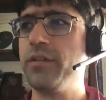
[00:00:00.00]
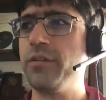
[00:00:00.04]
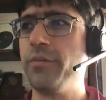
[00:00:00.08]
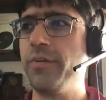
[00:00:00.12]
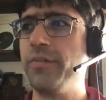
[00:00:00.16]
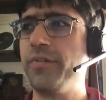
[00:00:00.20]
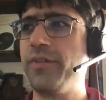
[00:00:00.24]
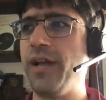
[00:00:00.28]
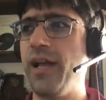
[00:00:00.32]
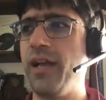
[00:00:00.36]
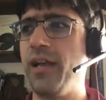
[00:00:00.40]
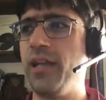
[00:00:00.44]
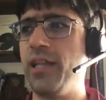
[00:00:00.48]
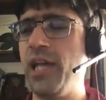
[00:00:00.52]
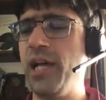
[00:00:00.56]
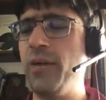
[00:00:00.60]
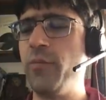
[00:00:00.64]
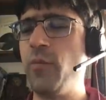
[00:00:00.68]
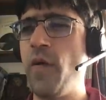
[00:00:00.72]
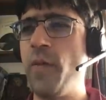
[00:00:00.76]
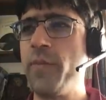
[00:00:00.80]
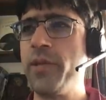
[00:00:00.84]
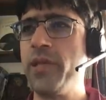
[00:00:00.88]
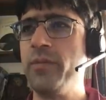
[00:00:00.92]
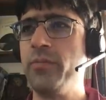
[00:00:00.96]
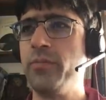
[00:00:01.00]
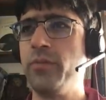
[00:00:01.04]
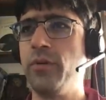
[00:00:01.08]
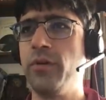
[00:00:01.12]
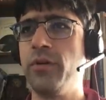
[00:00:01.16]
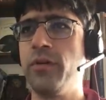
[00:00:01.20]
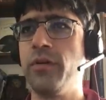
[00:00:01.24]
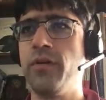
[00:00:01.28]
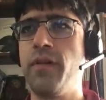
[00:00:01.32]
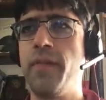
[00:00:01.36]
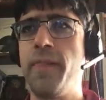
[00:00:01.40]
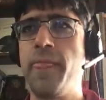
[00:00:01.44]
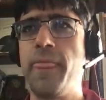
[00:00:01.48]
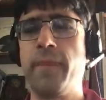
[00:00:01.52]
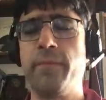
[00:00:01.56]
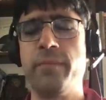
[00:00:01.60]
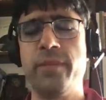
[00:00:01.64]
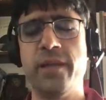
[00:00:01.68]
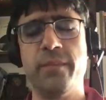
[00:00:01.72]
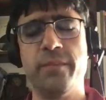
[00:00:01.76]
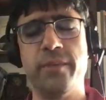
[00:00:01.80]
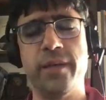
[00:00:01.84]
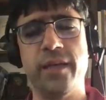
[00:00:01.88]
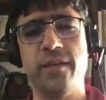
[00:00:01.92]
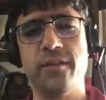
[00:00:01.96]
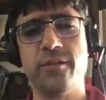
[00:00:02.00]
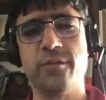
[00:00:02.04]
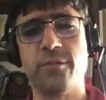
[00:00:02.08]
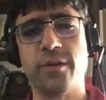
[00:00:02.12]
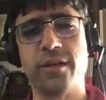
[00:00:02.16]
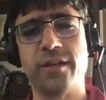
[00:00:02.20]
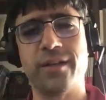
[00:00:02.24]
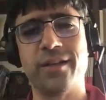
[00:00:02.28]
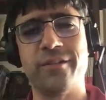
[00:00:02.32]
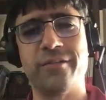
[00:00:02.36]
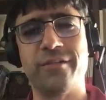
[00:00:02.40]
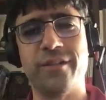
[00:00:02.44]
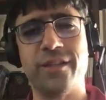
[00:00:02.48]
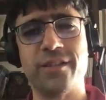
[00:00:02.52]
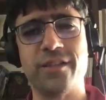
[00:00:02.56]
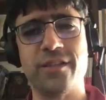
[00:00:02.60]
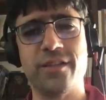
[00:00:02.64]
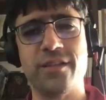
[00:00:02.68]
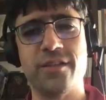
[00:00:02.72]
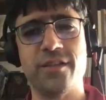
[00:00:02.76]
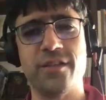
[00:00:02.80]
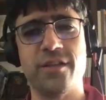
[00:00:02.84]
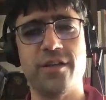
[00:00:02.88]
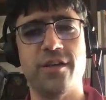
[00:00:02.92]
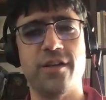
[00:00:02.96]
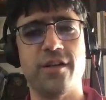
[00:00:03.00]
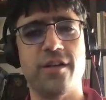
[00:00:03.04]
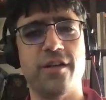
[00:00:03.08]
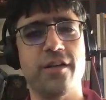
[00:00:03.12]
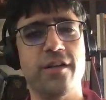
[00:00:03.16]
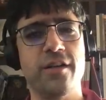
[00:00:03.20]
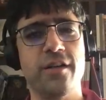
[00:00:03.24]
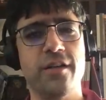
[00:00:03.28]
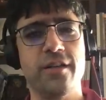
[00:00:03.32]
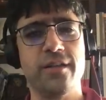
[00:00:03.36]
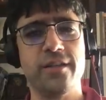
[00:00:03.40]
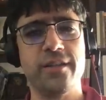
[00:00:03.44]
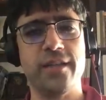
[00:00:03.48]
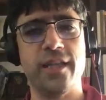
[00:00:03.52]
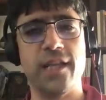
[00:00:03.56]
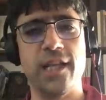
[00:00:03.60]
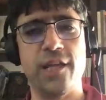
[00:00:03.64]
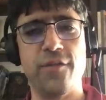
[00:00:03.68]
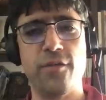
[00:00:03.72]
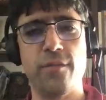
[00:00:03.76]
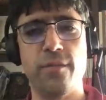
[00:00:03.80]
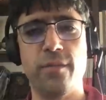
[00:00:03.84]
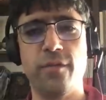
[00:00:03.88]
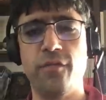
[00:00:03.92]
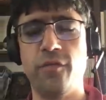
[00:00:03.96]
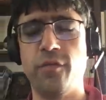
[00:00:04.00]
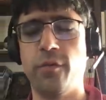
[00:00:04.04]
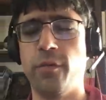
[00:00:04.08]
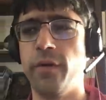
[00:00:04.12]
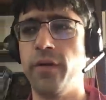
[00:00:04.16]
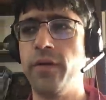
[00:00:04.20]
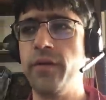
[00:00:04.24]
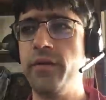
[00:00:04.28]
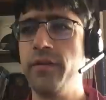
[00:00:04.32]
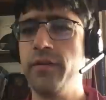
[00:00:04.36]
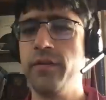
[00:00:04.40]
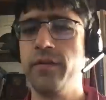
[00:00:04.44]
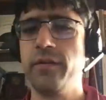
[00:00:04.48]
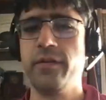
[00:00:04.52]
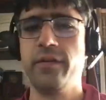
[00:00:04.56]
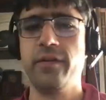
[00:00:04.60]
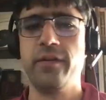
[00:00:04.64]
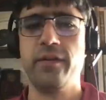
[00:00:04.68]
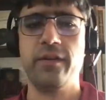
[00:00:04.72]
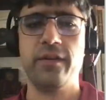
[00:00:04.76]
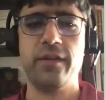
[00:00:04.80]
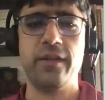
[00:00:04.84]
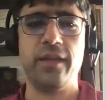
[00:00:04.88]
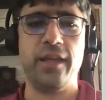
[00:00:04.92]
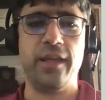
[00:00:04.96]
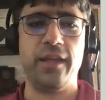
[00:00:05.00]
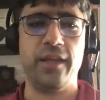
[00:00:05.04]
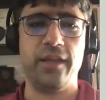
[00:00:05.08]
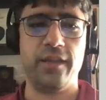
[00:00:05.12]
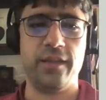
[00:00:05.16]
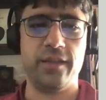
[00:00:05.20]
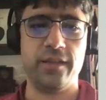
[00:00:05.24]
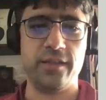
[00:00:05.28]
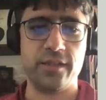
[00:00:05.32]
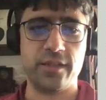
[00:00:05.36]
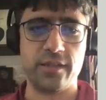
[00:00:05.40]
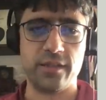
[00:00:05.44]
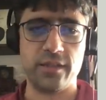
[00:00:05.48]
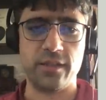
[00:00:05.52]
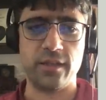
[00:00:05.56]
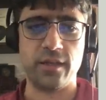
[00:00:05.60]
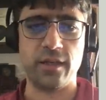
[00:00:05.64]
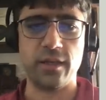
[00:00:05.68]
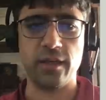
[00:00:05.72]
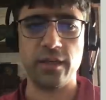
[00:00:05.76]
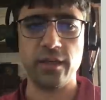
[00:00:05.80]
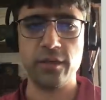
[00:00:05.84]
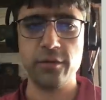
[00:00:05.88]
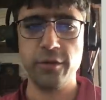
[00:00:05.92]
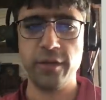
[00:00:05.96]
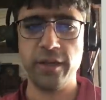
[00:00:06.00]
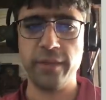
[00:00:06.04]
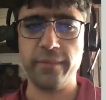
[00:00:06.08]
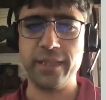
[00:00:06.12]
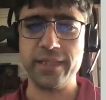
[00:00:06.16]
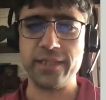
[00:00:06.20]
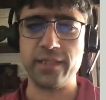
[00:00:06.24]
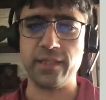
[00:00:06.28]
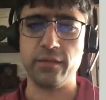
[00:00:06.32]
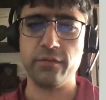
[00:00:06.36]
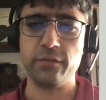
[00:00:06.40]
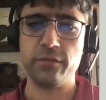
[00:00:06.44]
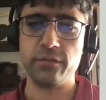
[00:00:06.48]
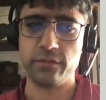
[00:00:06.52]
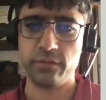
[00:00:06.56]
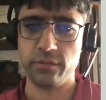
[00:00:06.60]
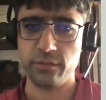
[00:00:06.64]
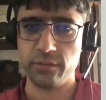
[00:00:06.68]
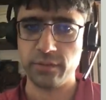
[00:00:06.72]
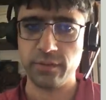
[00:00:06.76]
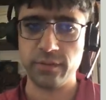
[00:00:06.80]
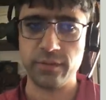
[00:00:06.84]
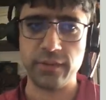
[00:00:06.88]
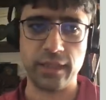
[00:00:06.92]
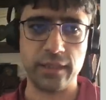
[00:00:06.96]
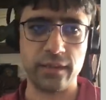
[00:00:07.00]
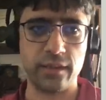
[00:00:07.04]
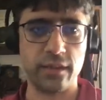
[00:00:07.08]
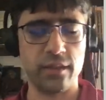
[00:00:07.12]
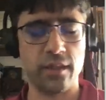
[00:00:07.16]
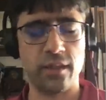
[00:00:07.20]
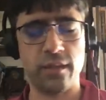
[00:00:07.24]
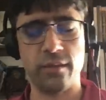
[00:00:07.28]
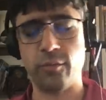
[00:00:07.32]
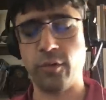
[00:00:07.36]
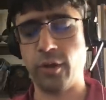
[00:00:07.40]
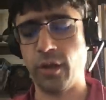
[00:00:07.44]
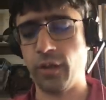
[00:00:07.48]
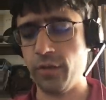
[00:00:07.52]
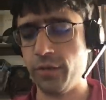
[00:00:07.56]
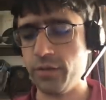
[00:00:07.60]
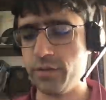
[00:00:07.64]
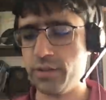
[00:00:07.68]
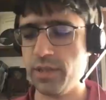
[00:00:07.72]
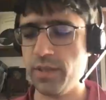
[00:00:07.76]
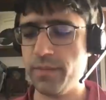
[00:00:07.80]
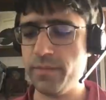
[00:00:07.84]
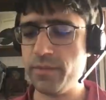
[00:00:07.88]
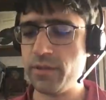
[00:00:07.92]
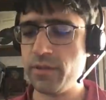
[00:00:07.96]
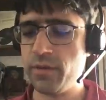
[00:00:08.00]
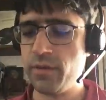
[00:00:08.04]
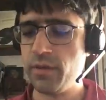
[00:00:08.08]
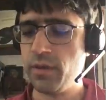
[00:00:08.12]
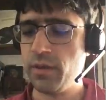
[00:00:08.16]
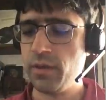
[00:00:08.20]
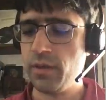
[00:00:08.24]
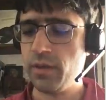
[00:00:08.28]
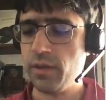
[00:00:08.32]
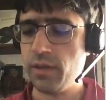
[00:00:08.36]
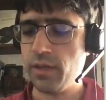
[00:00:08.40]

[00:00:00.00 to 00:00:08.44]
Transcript: So we've got a lot more people being paid to work on Rust this year than ever before, and uh, including myself. I'm one of those teams.